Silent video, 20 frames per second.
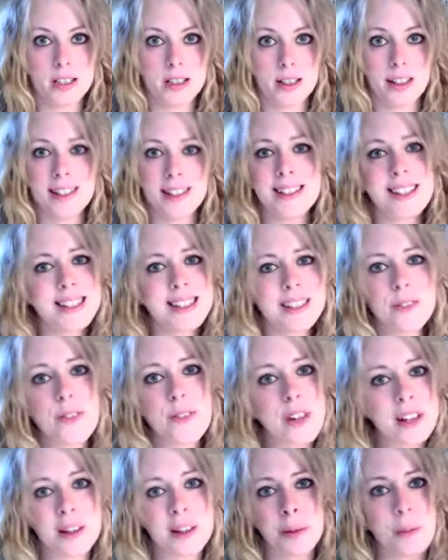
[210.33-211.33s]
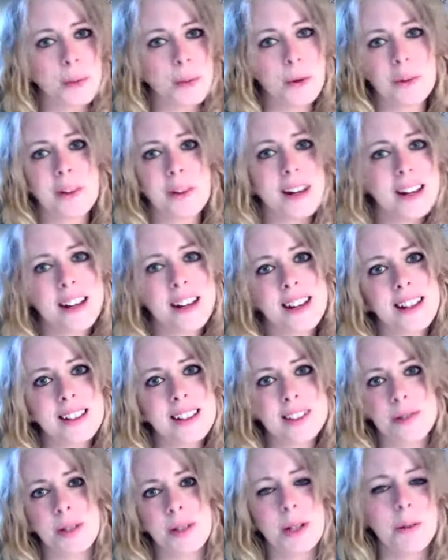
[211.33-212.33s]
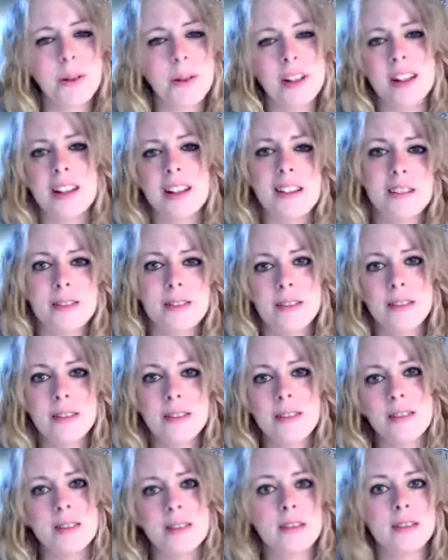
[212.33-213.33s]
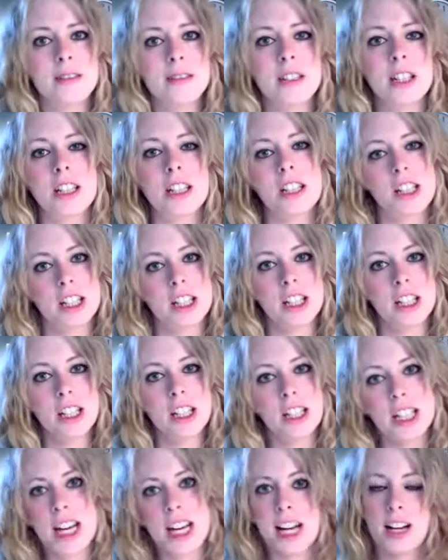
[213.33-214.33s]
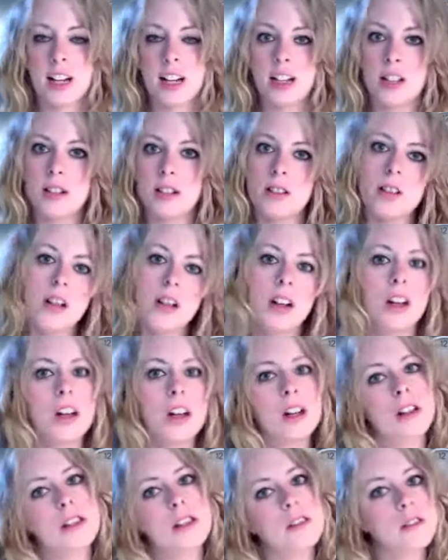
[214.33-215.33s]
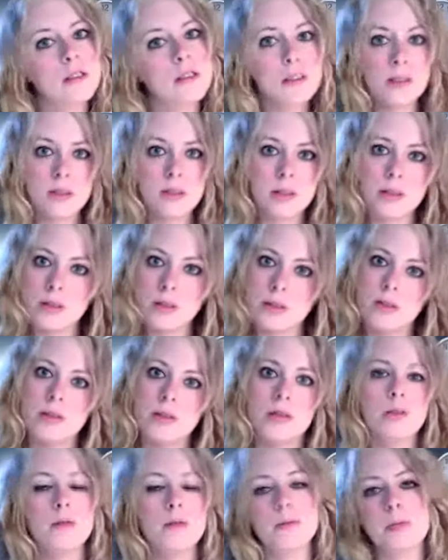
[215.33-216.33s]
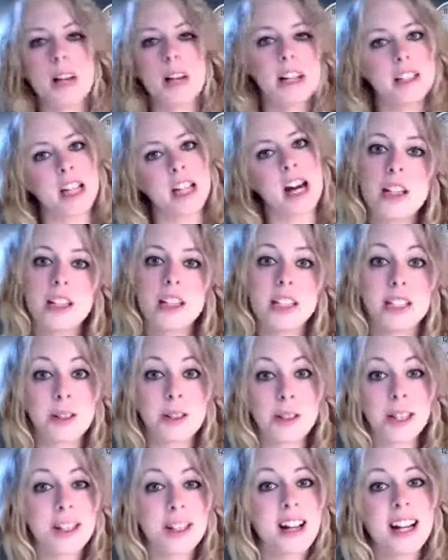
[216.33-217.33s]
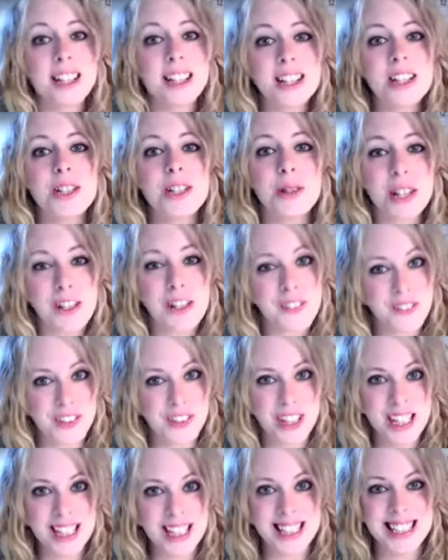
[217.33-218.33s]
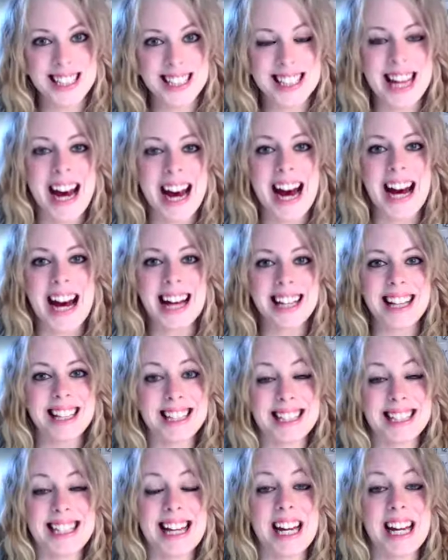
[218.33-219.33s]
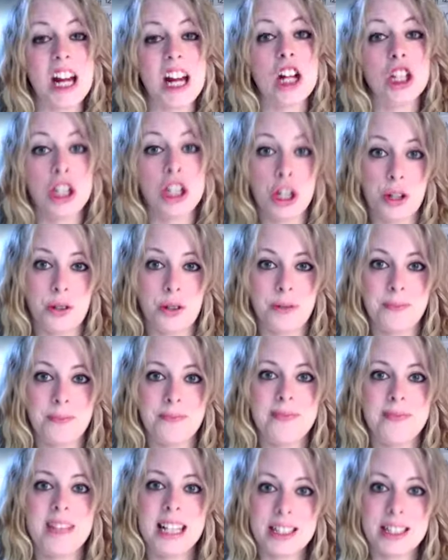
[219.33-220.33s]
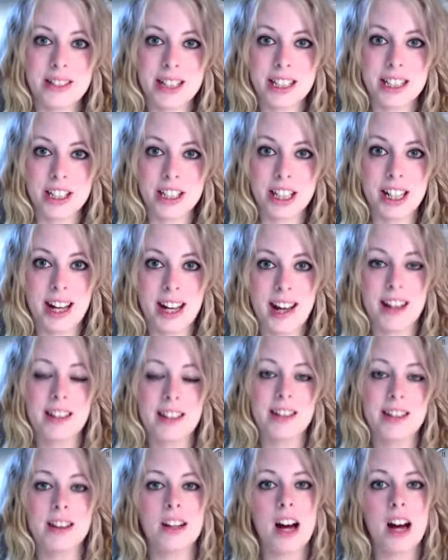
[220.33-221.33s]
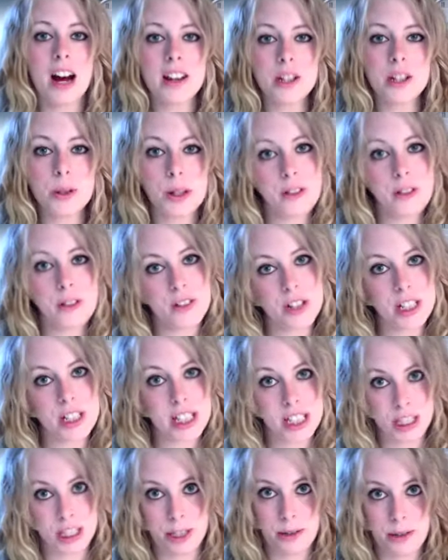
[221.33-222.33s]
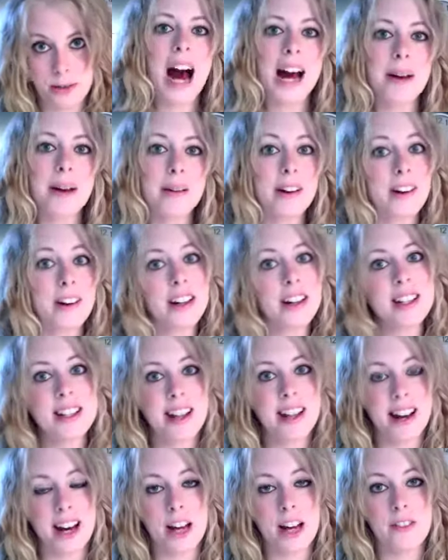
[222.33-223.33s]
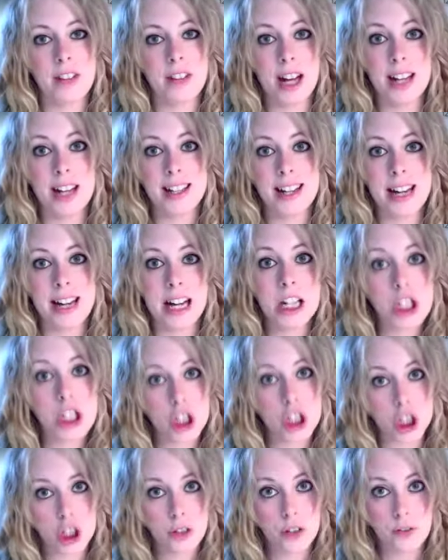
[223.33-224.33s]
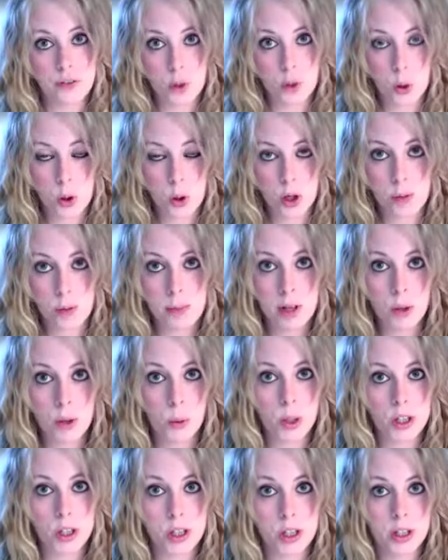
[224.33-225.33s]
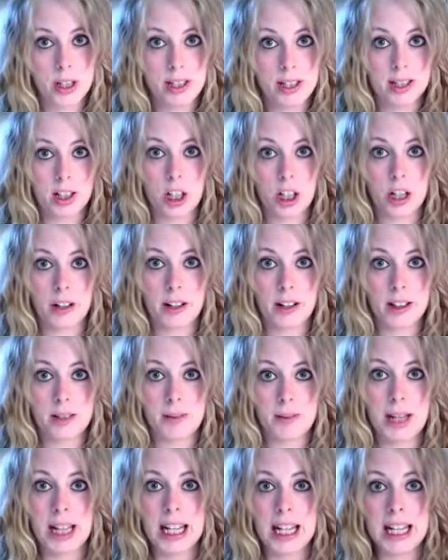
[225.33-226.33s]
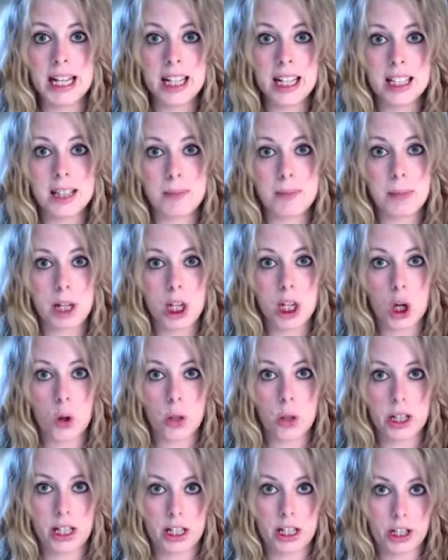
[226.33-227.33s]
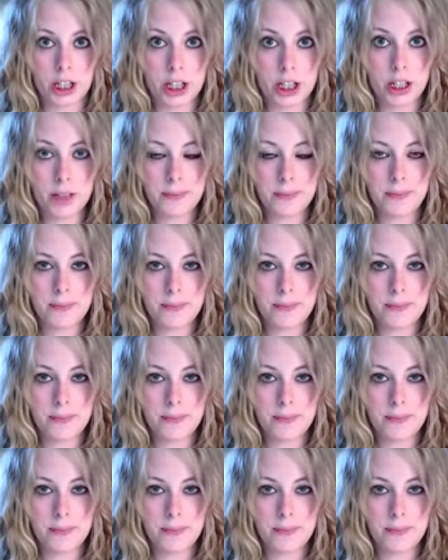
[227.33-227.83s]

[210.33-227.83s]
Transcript: Cause that's a fun number, right? 21, ooh, you can drink now. Ooh, blackjack. So it'll end on the 21st at, let's say, noon. That's when it's gonna end. On the 21st at noon. I'm going to have an enter form, which is going to be linked below here.